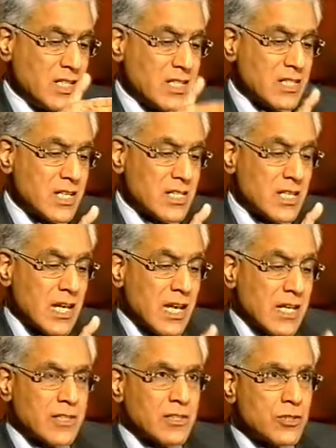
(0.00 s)
and he says
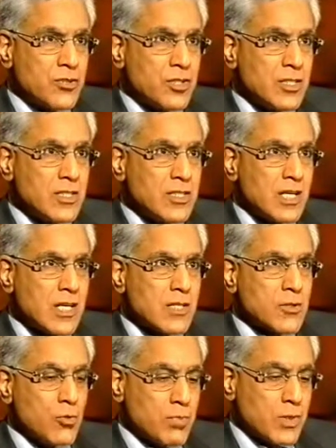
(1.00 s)
that the treaty
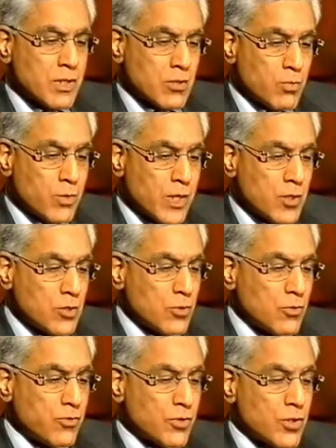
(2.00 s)
has opened a
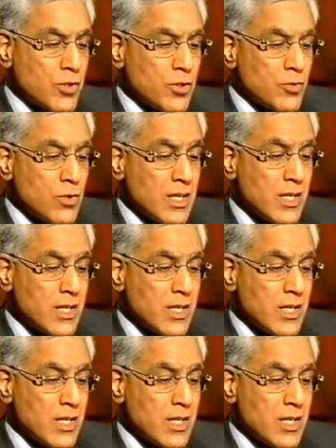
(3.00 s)
window for a new